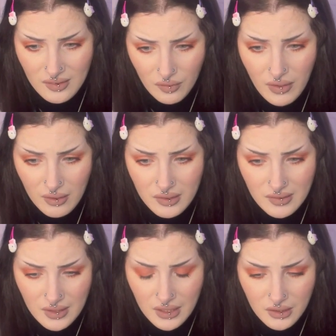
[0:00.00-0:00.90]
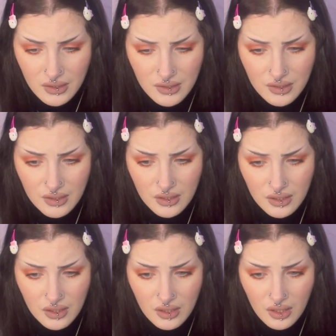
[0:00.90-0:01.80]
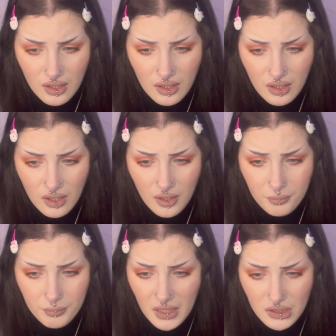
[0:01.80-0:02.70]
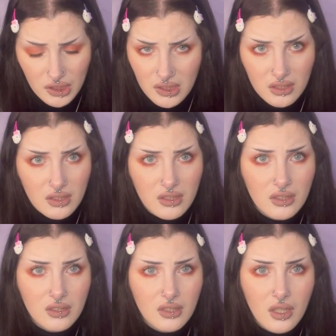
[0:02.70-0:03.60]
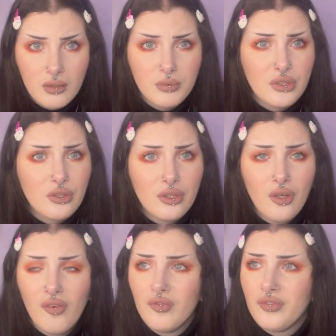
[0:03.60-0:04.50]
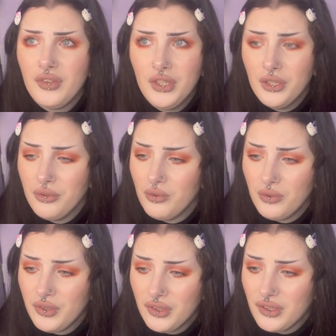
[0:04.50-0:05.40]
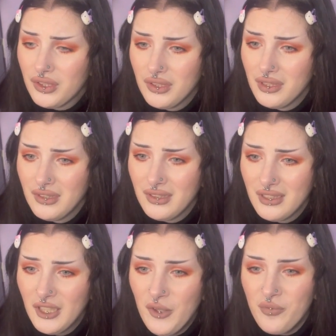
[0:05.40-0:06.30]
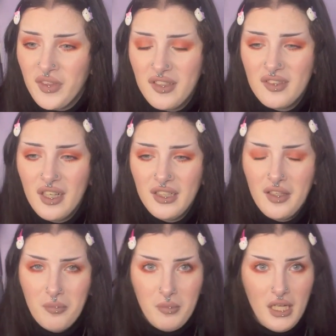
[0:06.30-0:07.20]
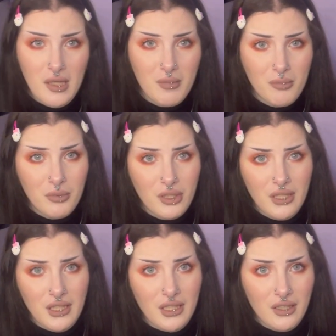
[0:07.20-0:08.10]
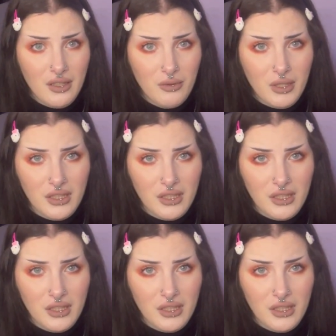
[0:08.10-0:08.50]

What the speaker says: around his anus, but I'm so confused. It's like that meme, I'll put it here, where